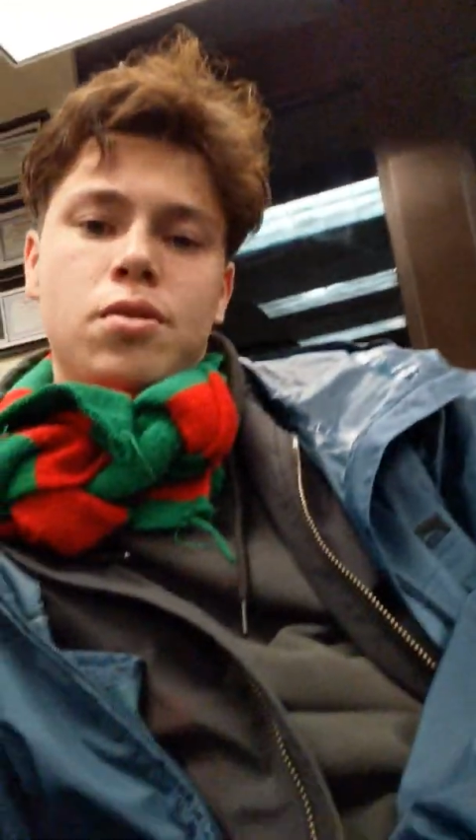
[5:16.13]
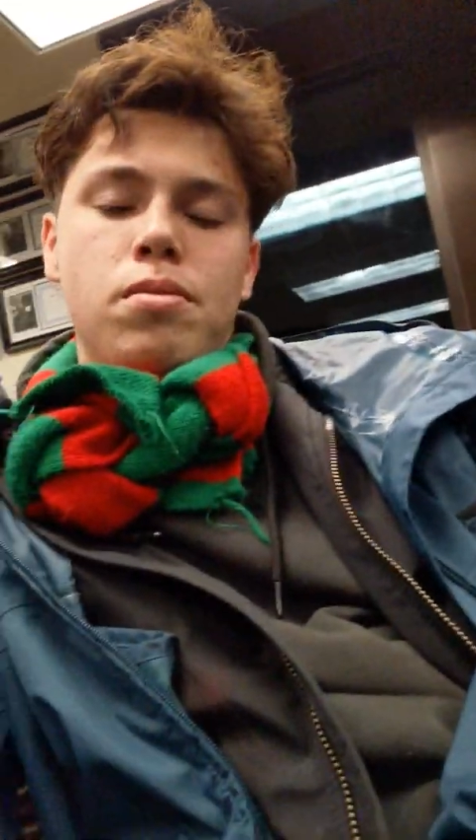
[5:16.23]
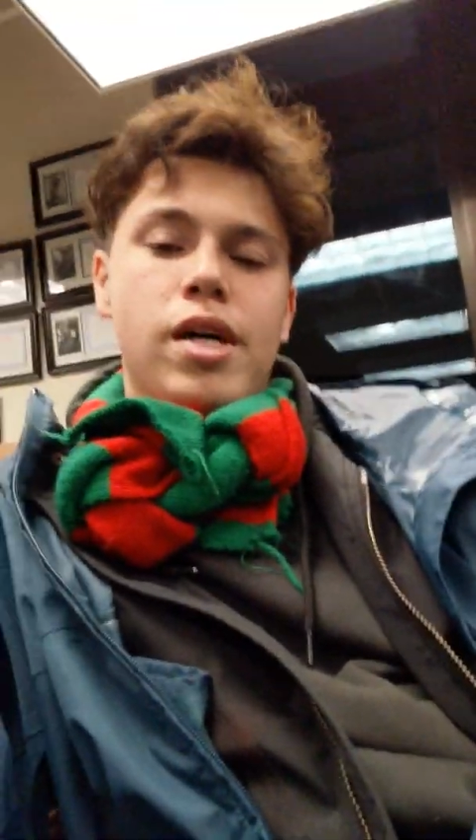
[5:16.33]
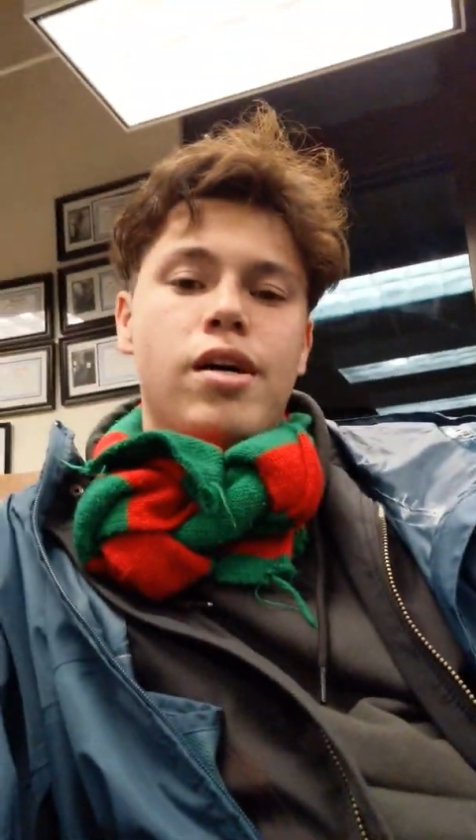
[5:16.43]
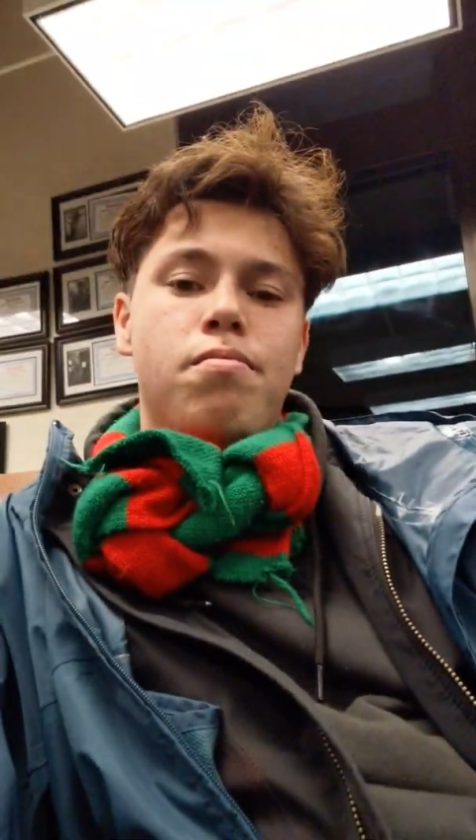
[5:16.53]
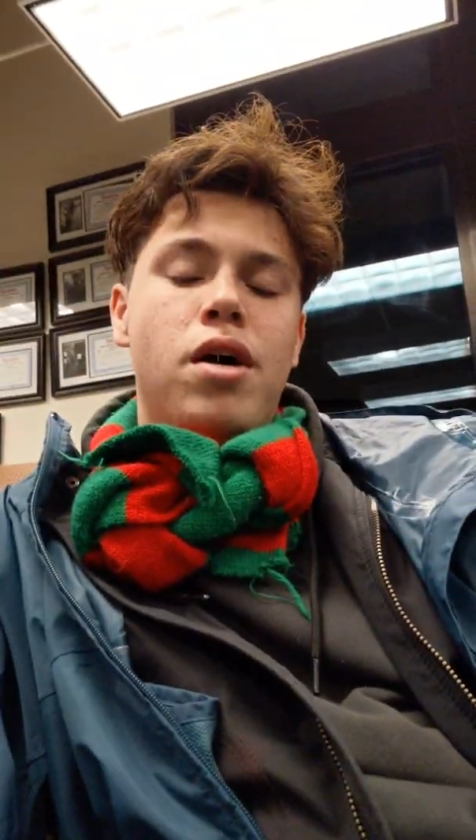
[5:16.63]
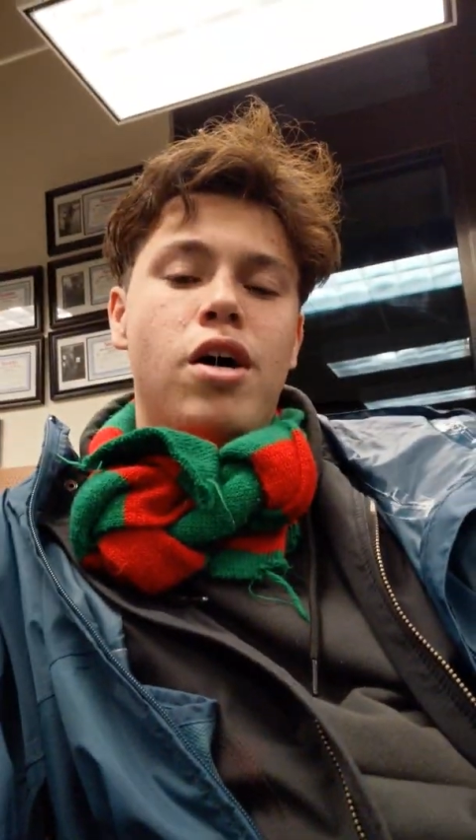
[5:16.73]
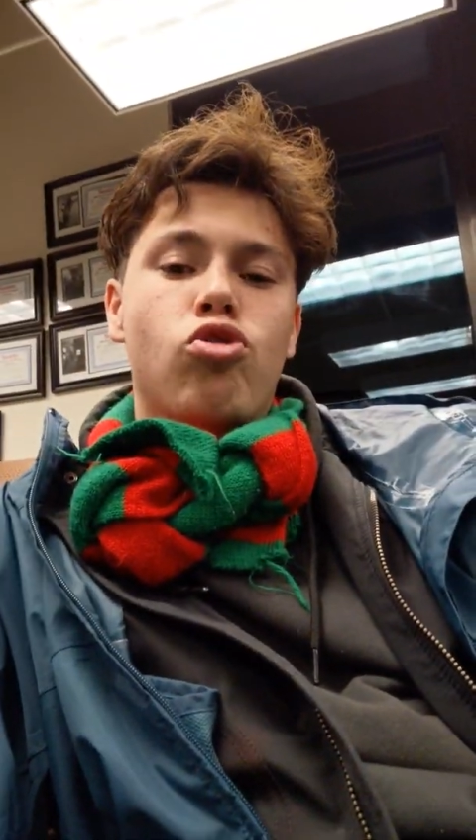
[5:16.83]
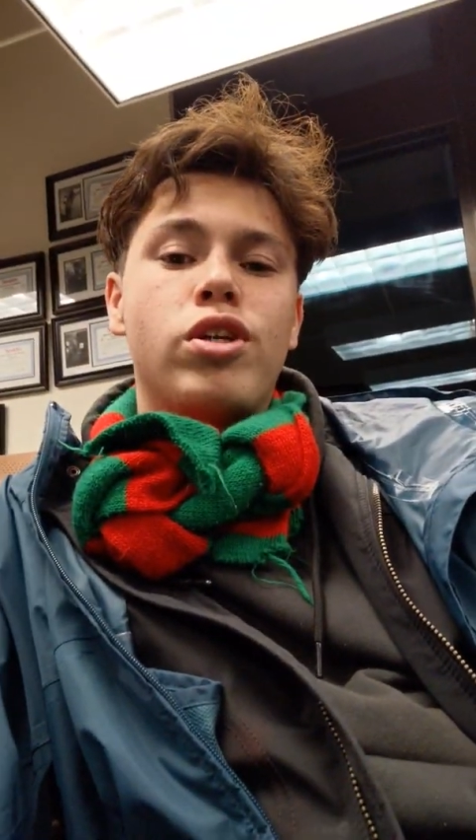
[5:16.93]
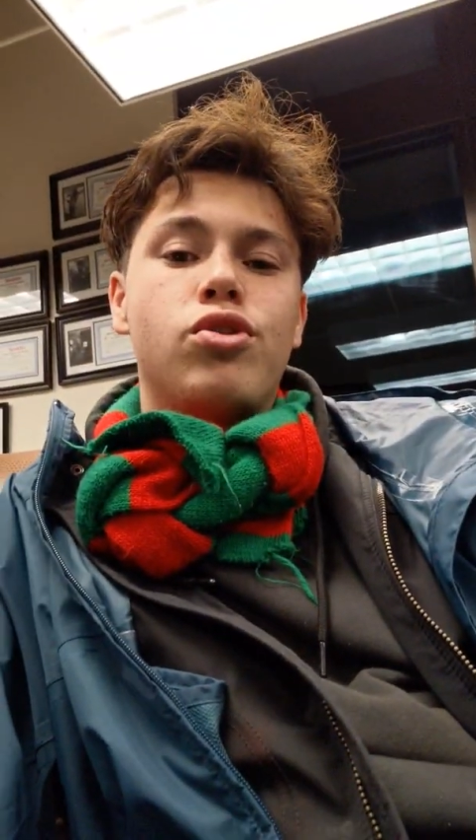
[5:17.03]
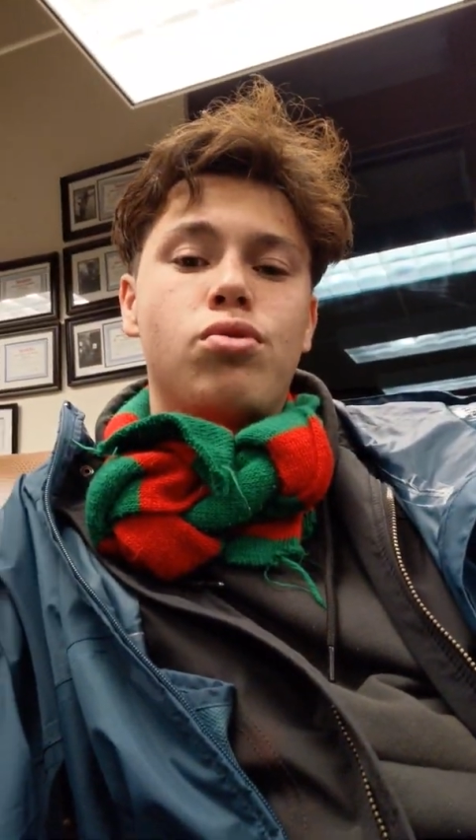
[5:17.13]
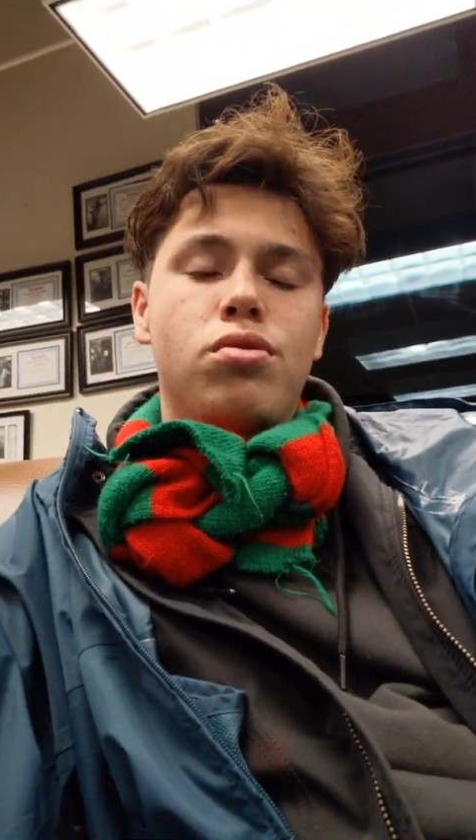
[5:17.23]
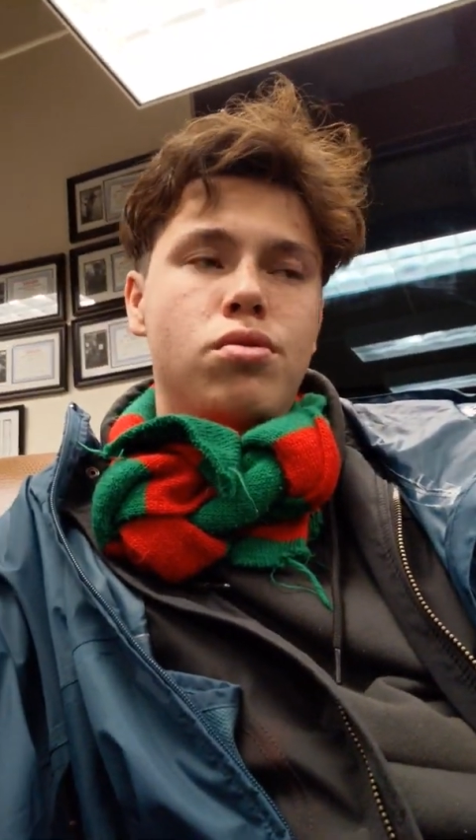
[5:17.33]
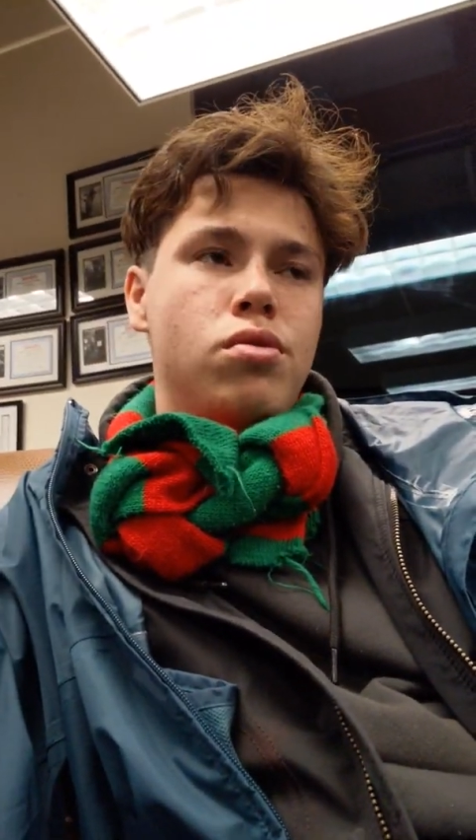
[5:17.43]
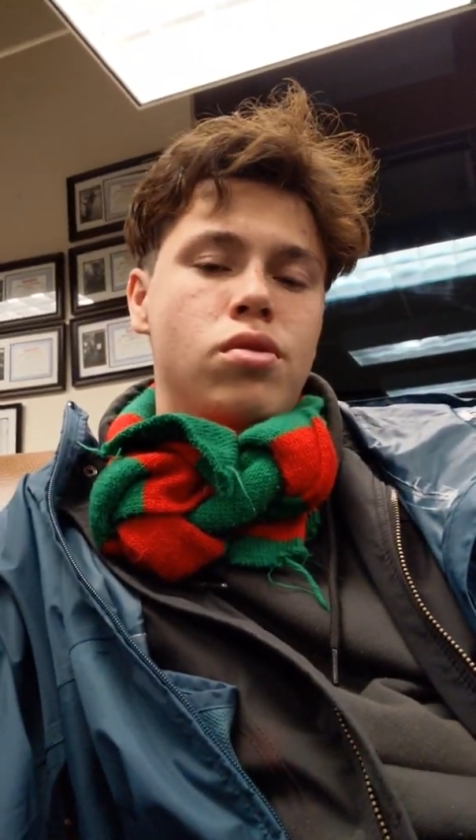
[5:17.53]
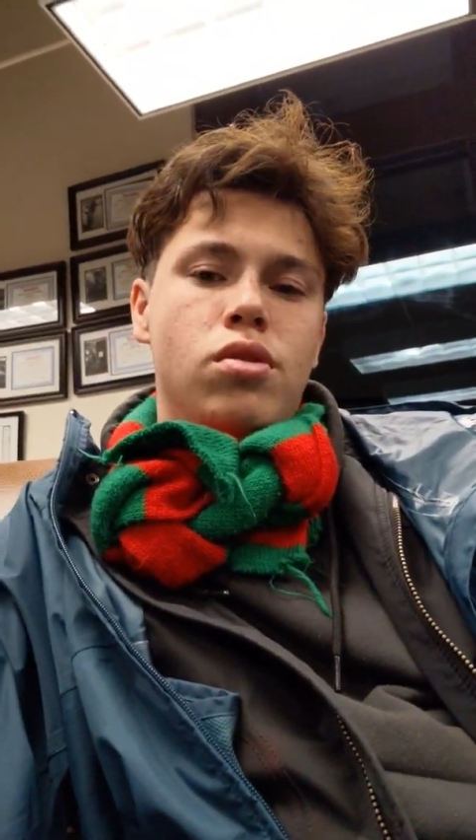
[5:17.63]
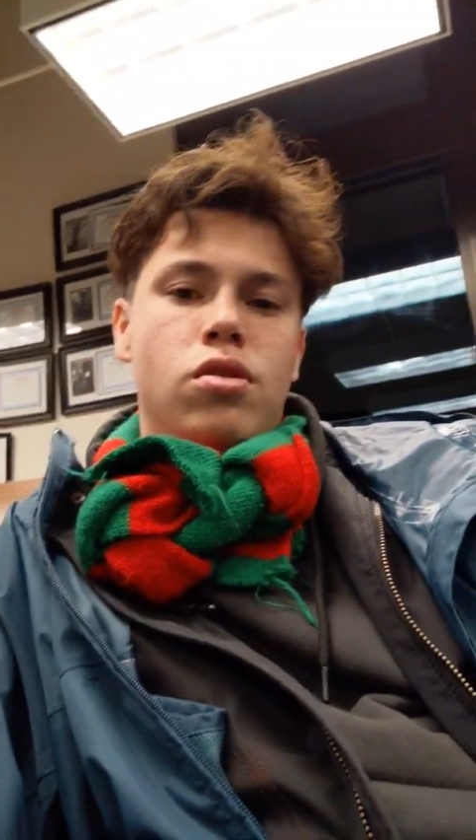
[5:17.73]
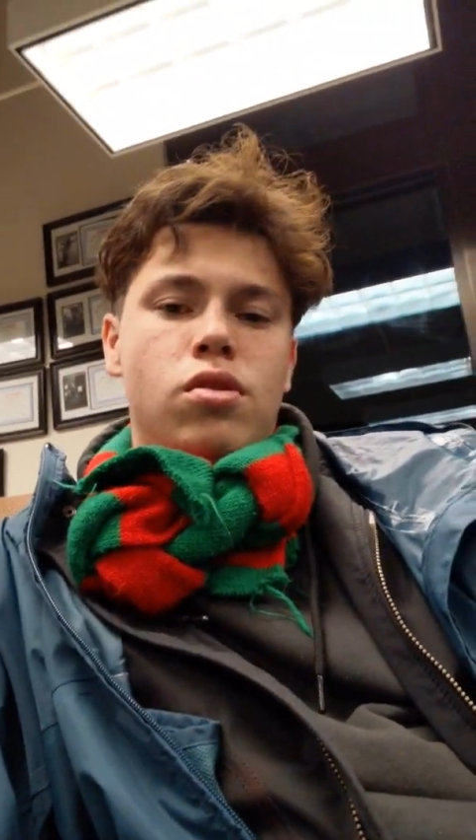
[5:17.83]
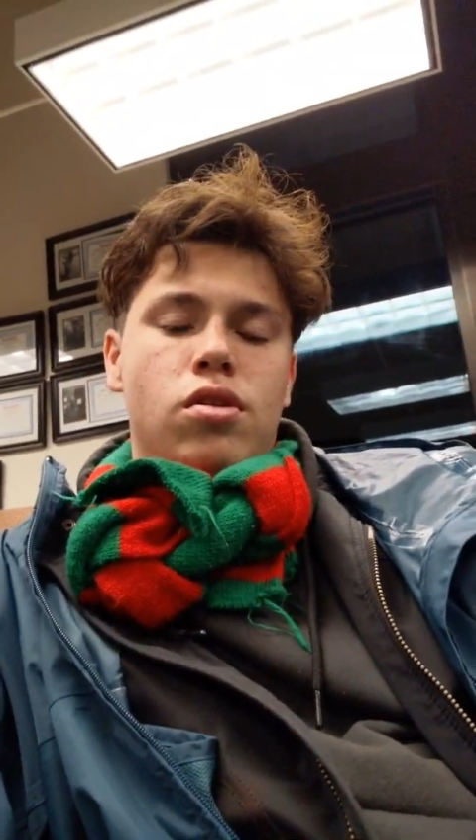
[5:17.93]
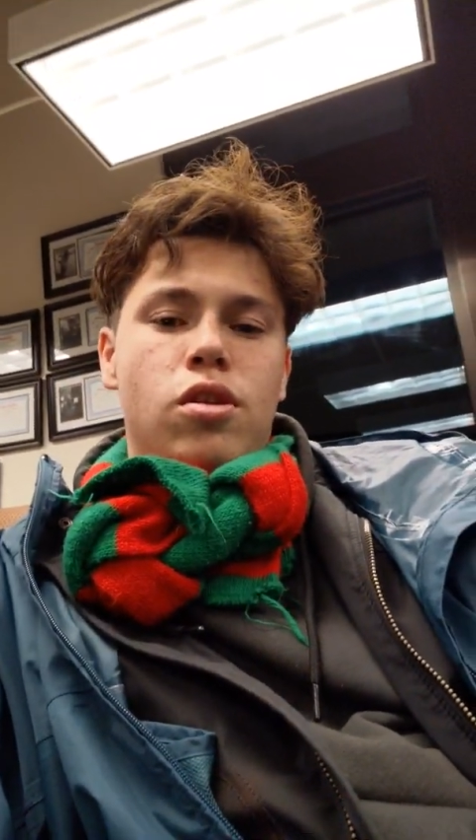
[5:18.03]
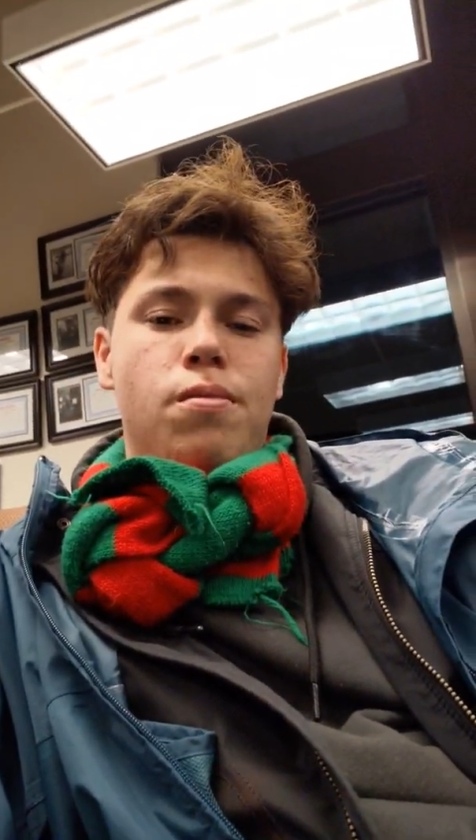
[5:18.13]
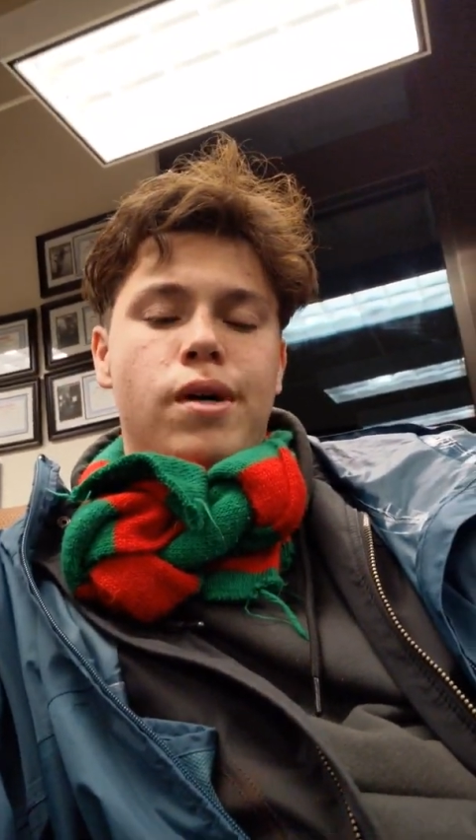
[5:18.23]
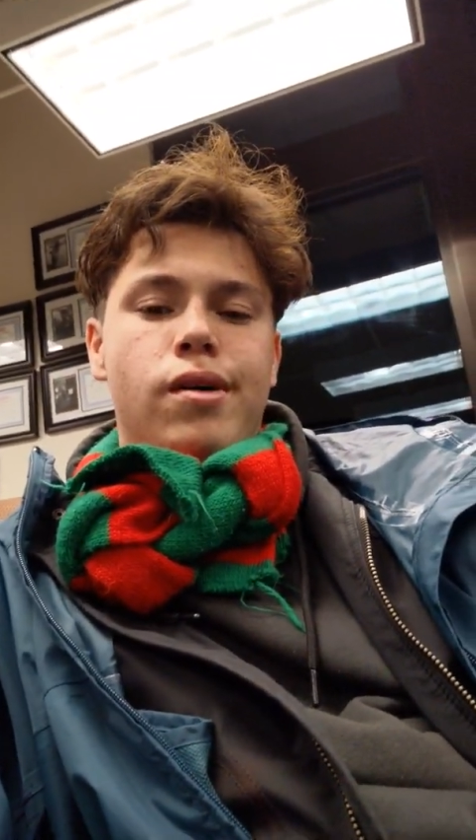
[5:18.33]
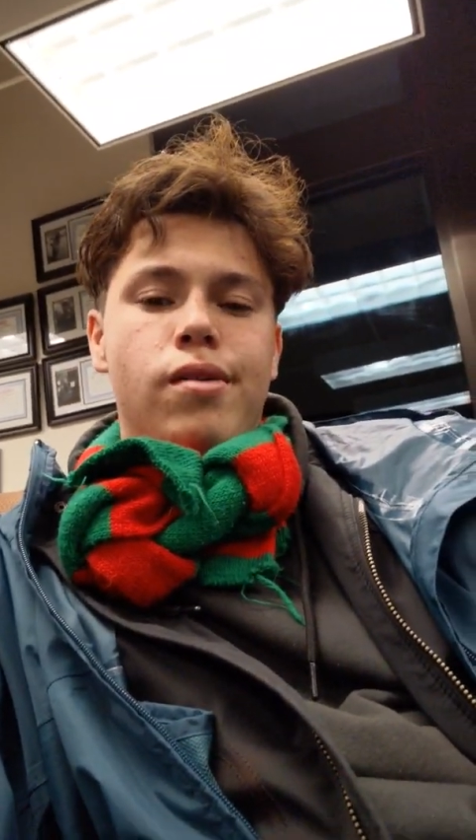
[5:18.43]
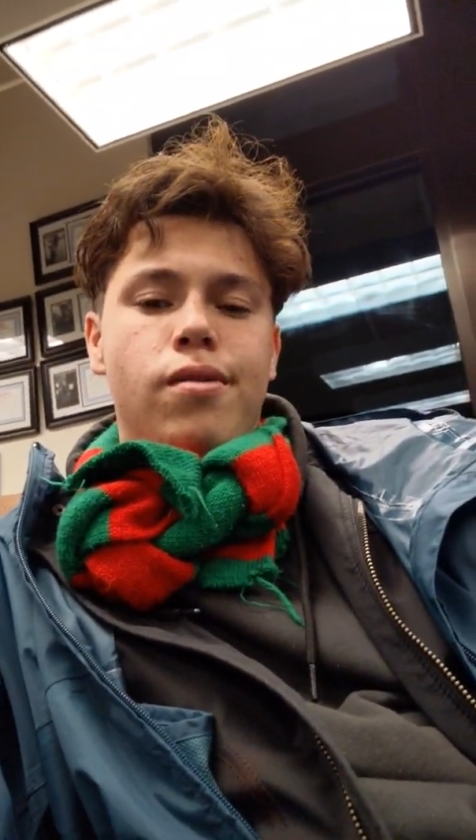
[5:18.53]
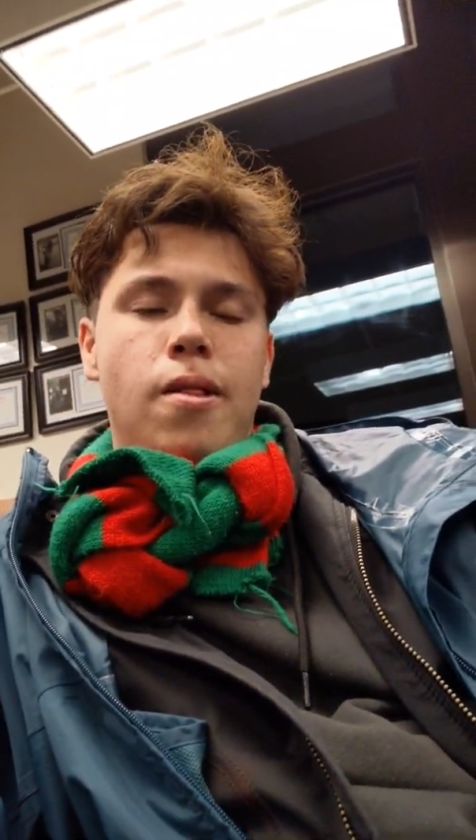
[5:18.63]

by a Pajarito, the bar,